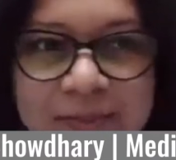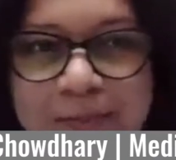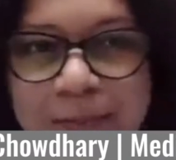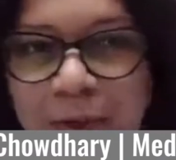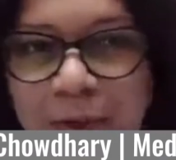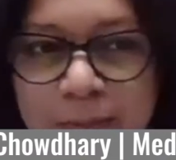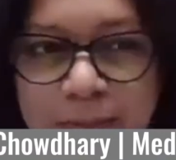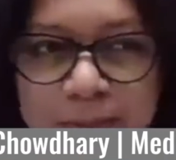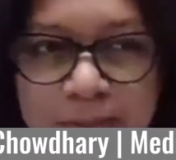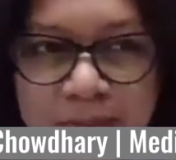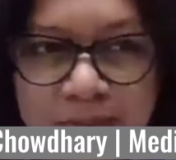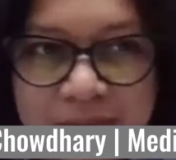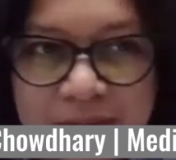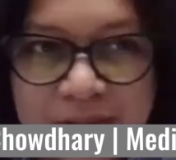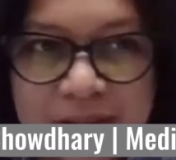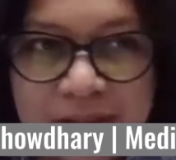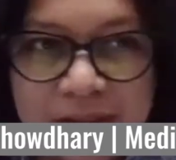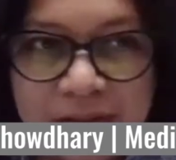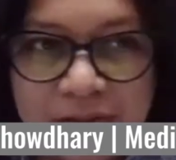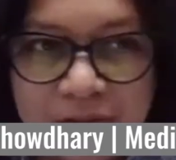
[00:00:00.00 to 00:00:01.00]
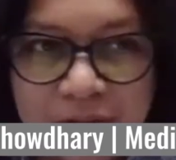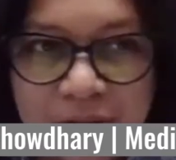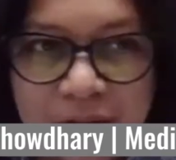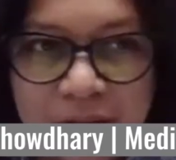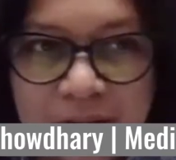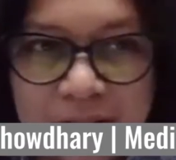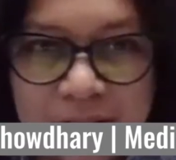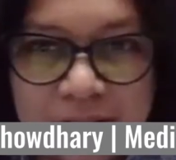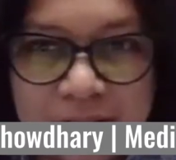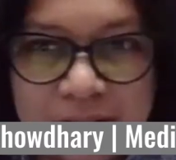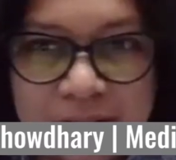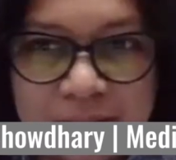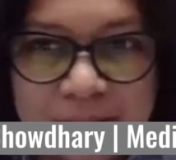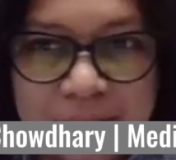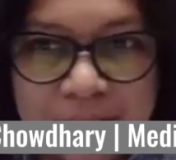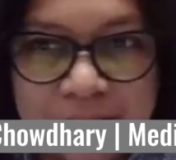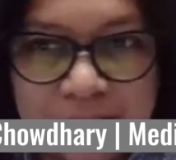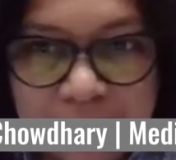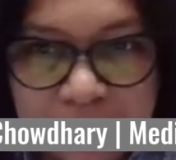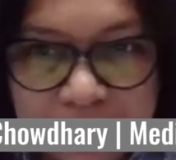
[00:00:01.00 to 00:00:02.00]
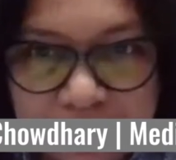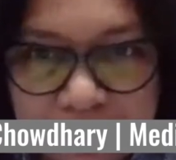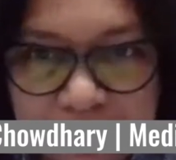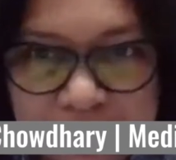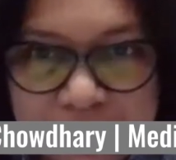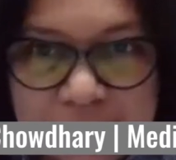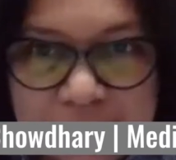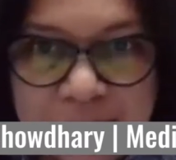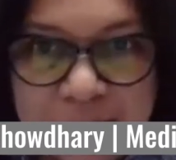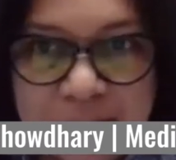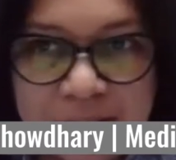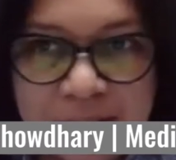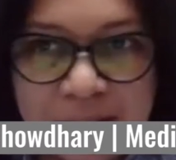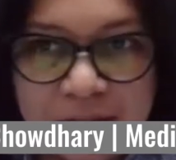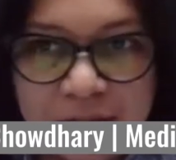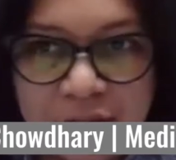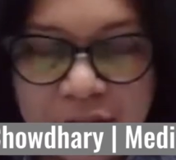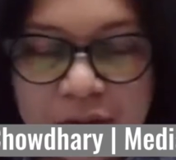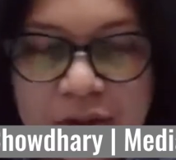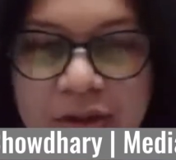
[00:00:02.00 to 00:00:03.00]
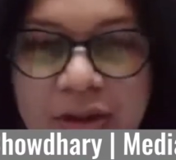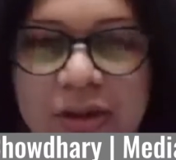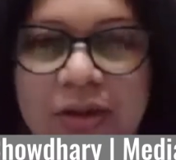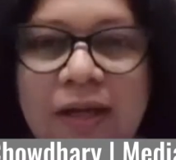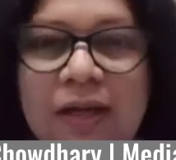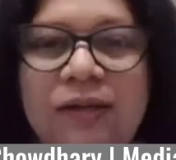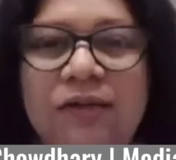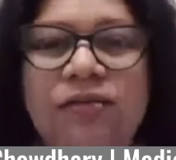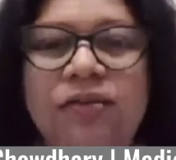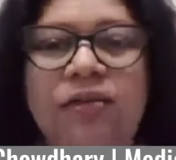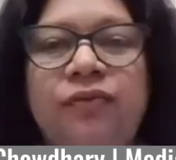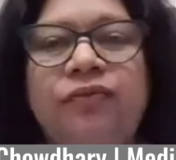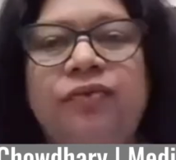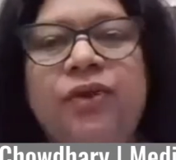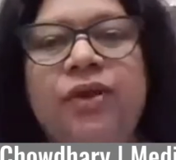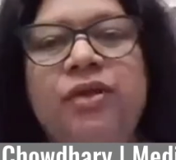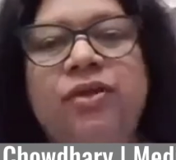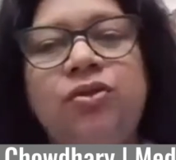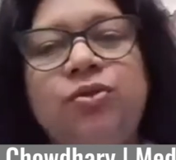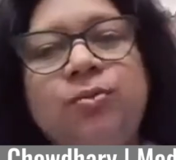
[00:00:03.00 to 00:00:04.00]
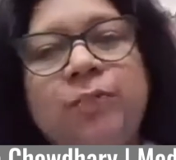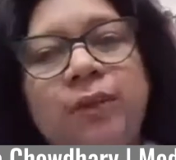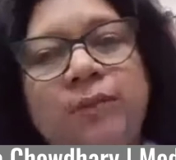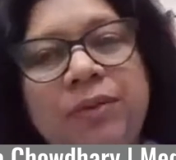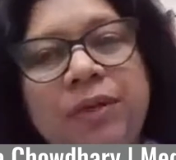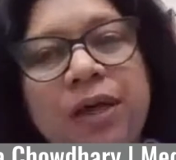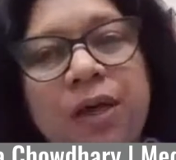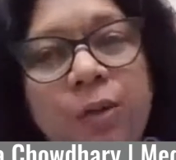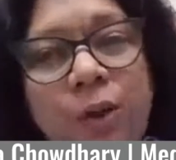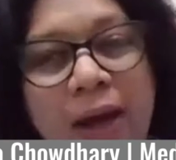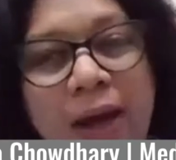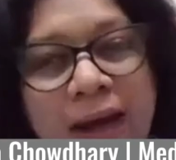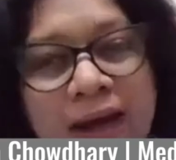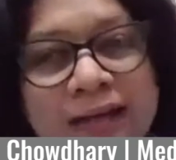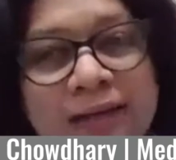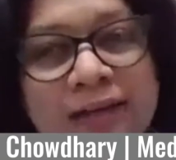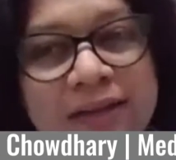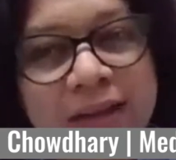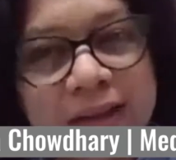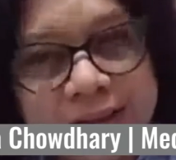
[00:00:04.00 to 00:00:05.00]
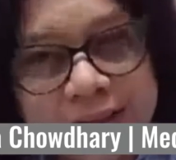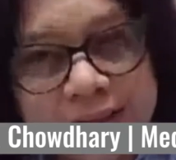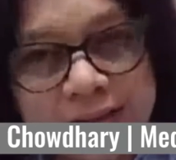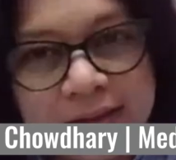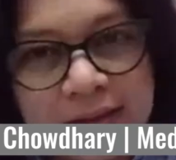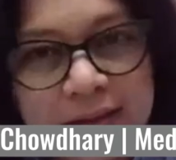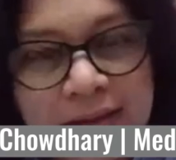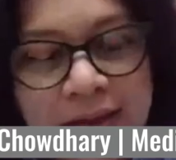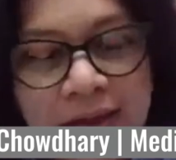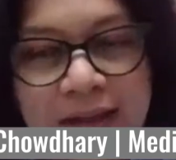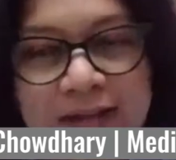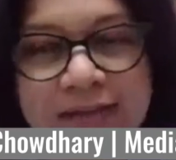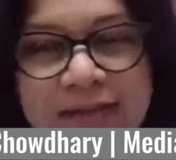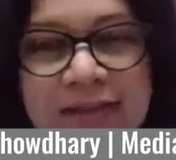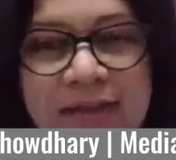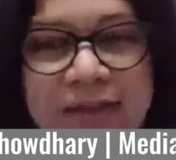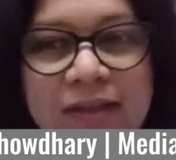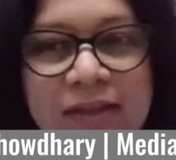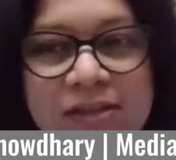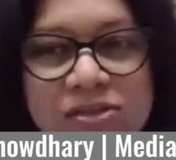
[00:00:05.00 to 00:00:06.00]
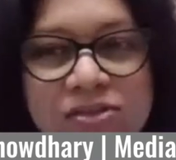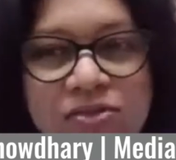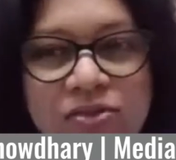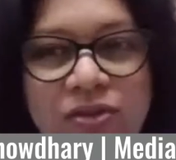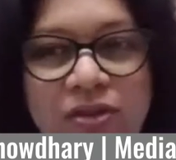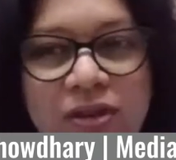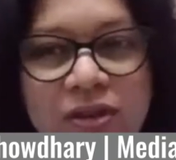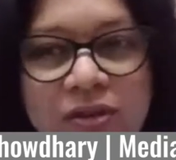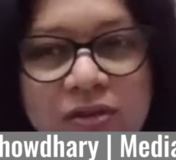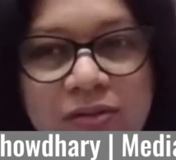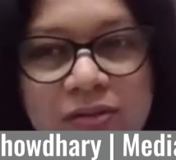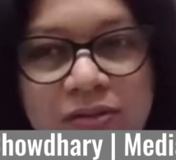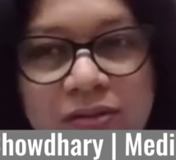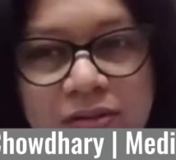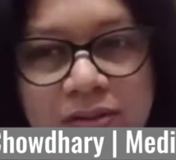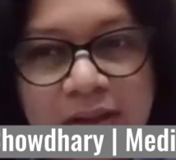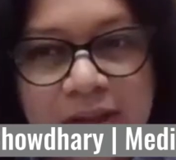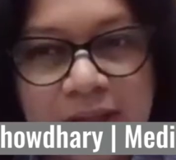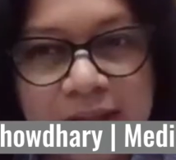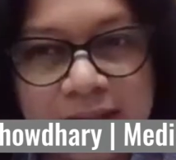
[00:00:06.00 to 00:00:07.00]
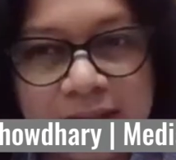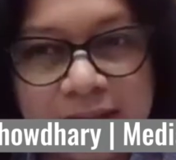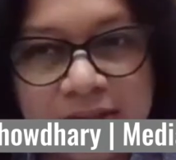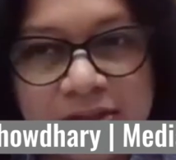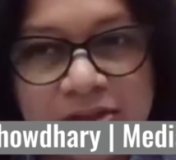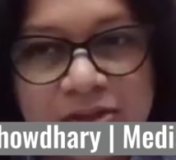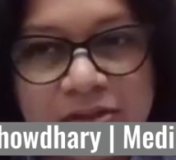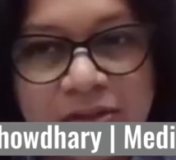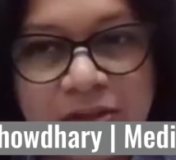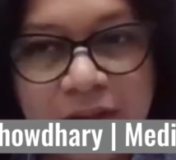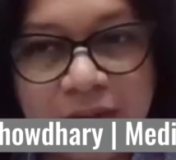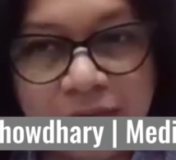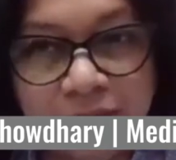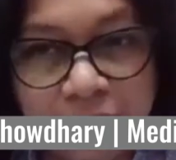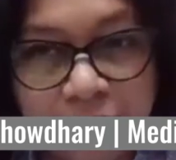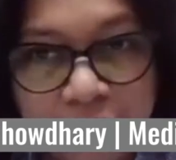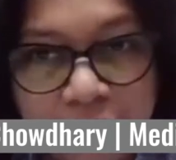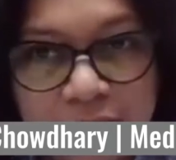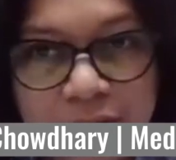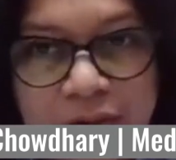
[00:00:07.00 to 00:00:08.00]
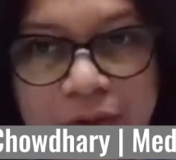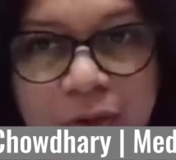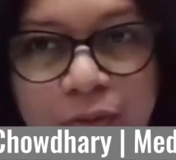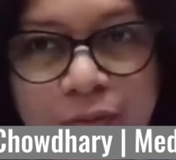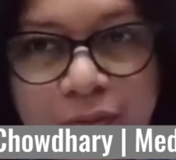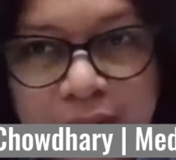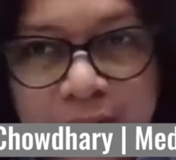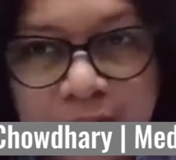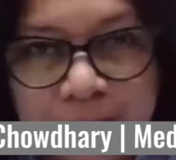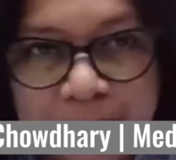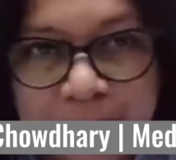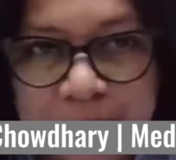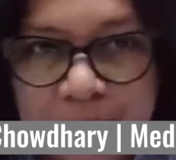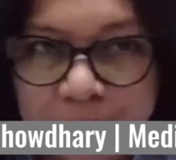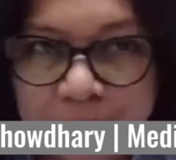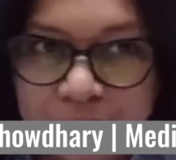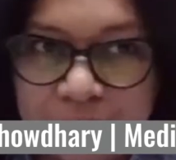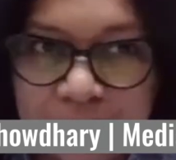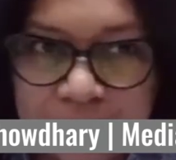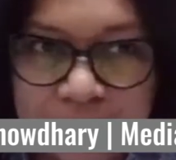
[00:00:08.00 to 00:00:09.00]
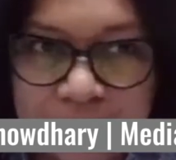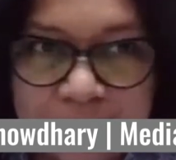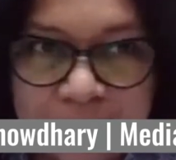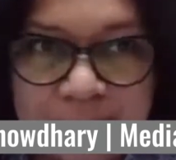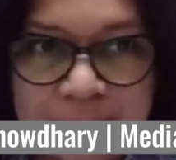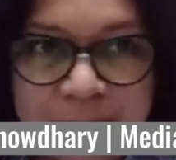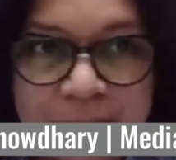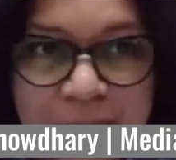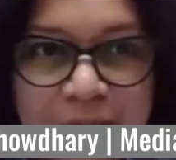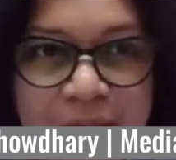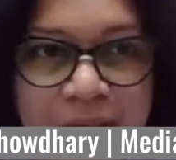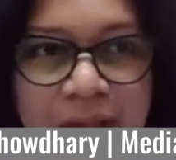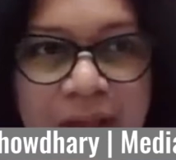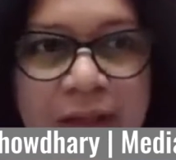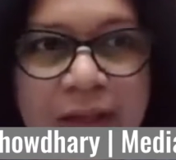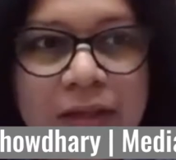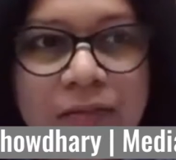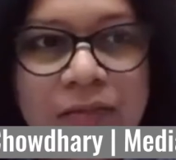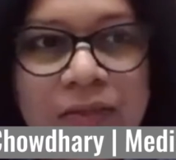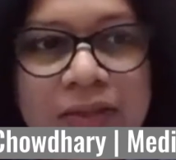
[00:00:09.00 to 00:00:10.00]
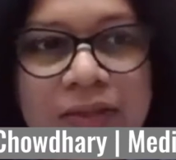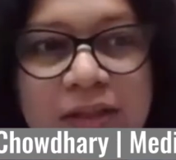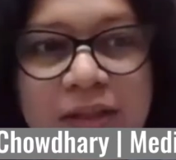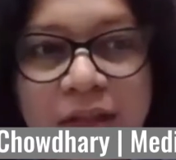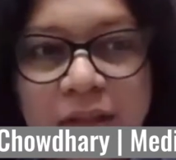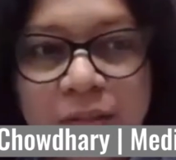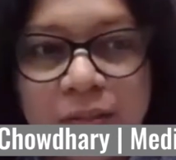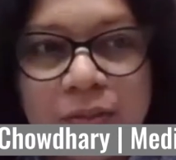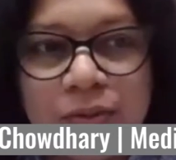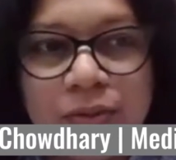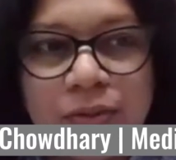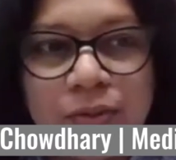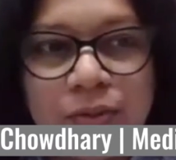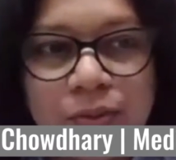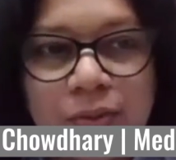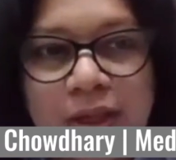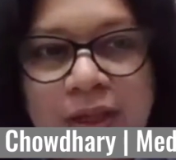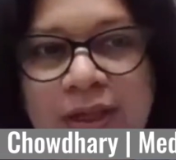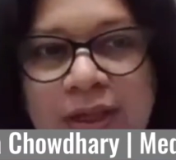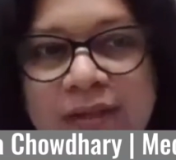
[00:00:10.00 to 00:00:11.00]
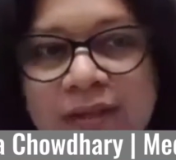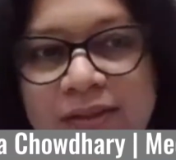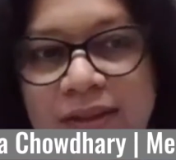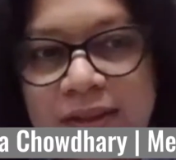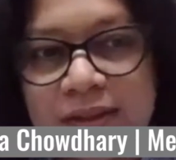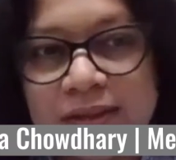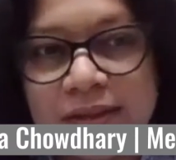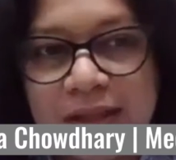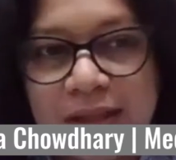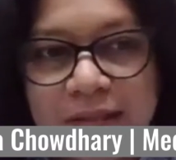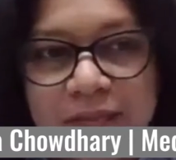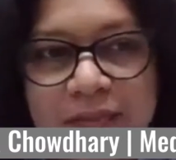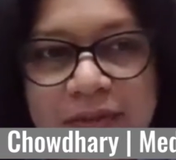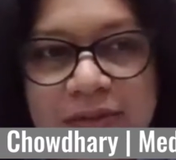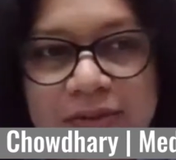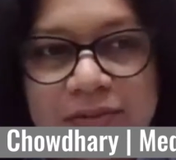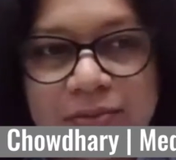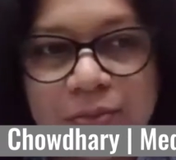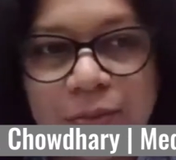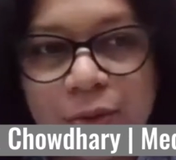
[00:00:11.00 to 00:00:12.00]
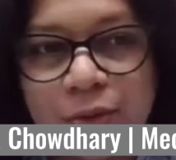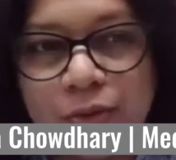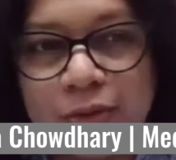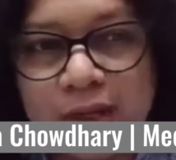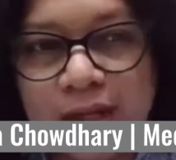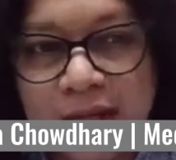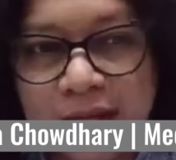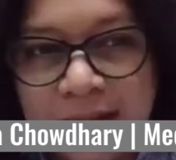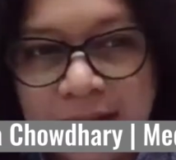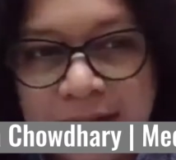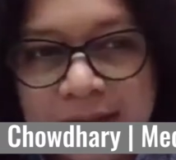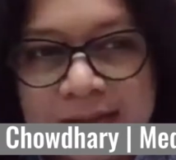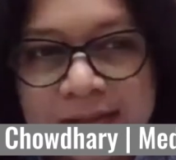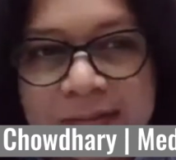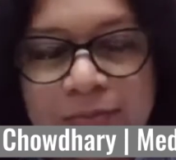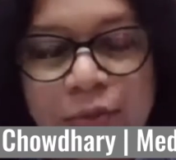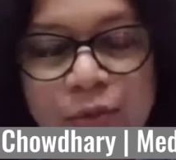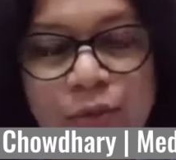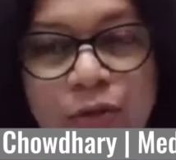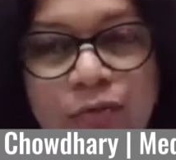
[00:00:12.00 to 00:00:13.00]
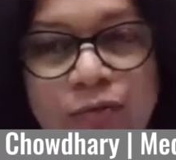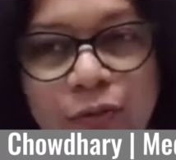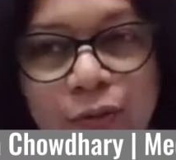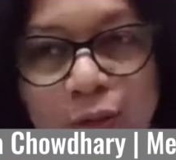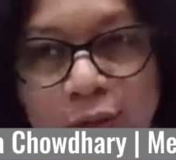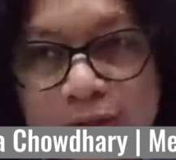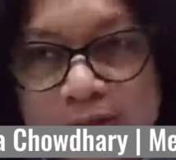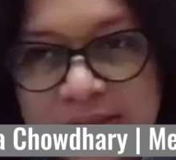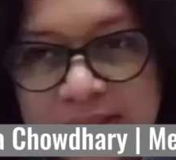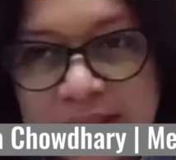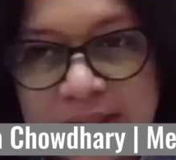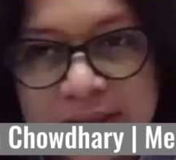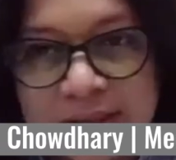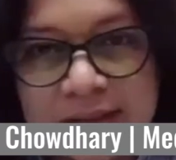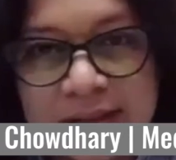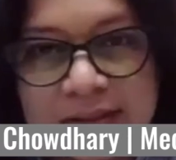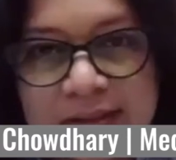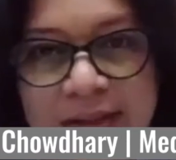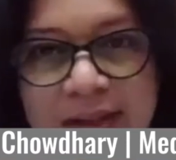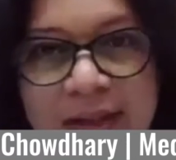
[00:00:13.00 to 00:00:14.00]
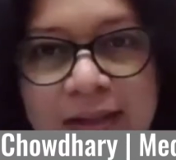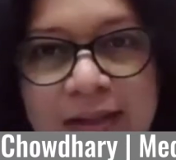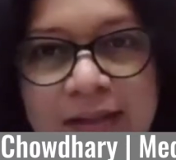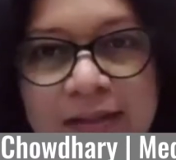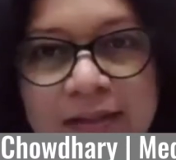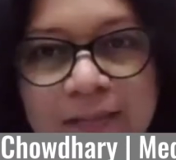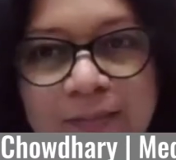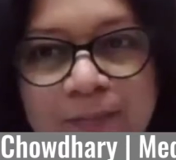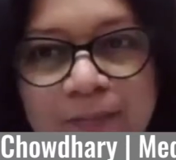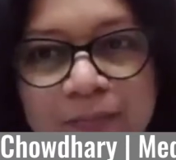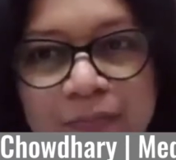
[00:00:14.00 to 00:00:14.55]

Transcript: Probably we can draw a parlance by talking and referring to maybe how ad tech as an industry has evolved over a period of time. And we now know ad tech delivers more ads, more focused ads, and